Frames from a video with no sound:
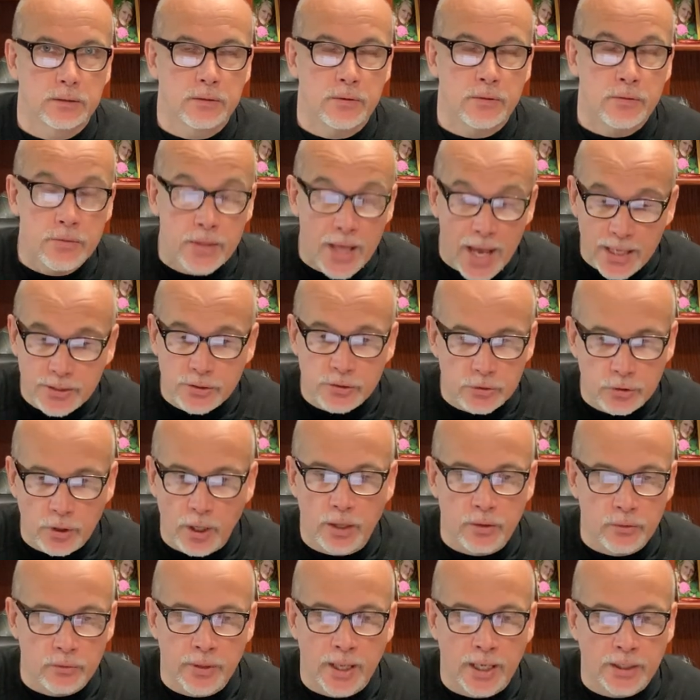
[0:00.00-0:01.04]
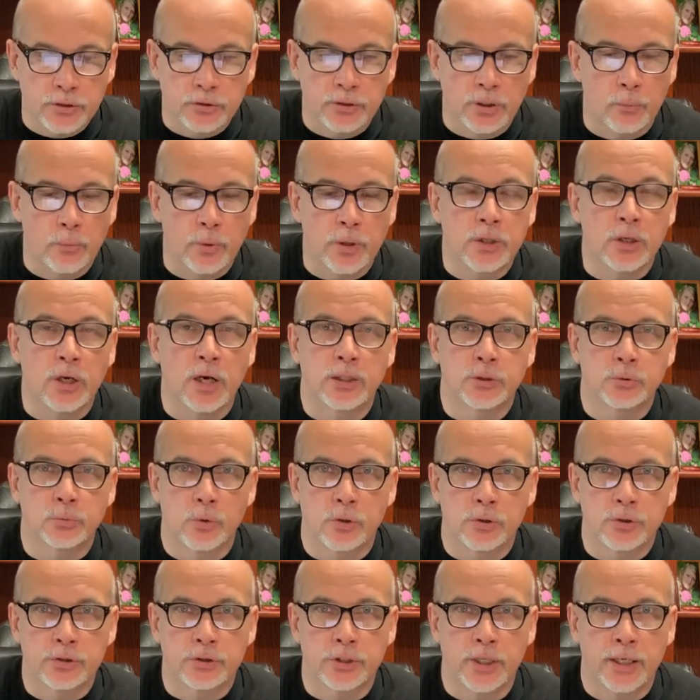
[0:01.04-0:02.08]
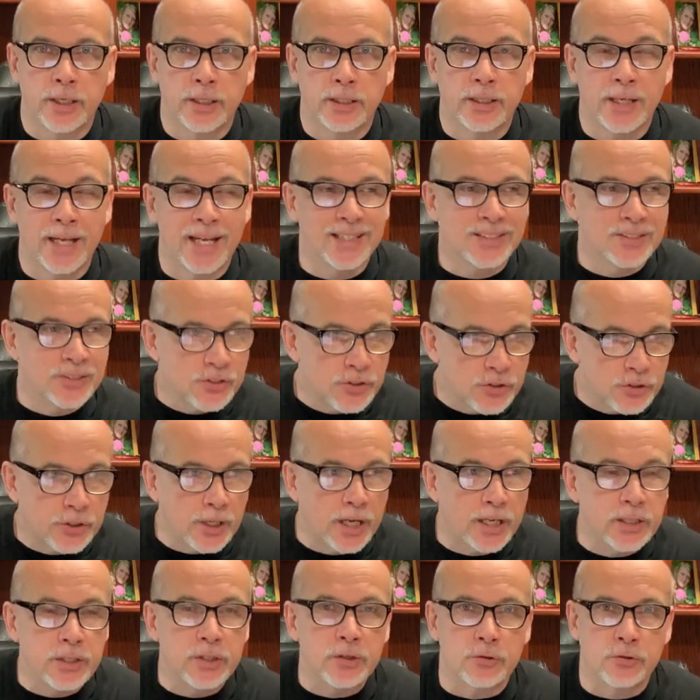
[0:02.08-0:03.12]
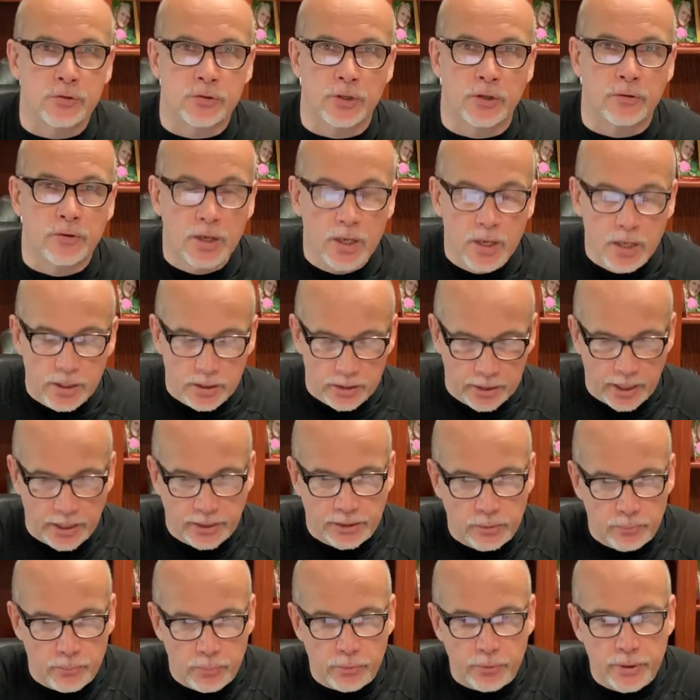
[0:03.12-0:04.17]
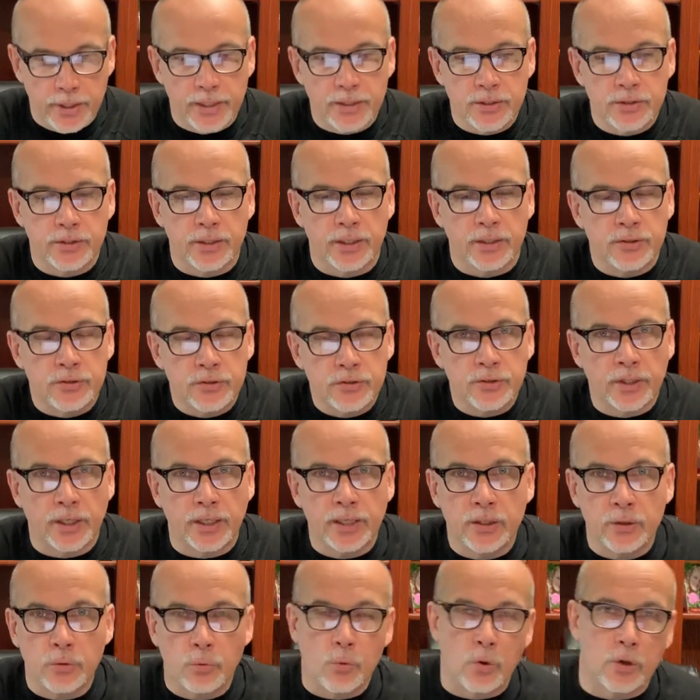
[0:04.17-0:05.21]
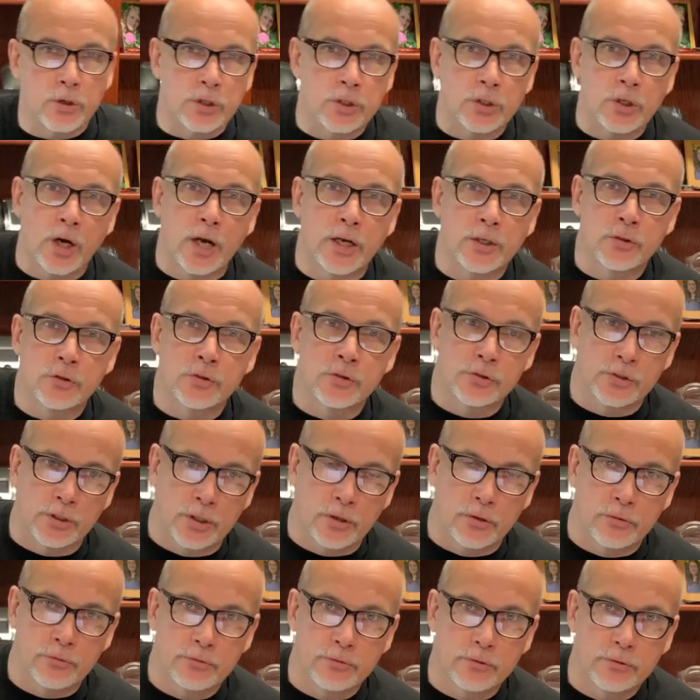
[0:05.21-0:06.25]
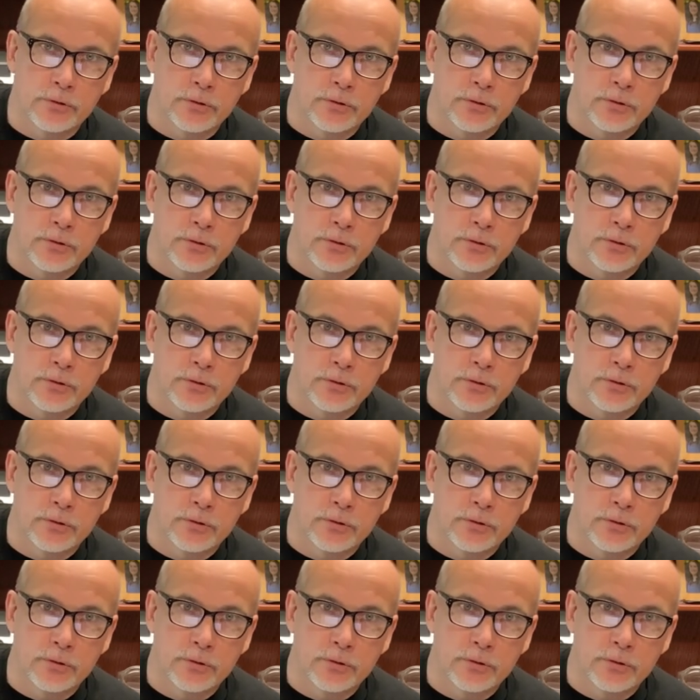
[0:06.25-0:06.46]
That's not what God's Word is saying. And study yourself, like the Bereans did. Study the Word of God yourself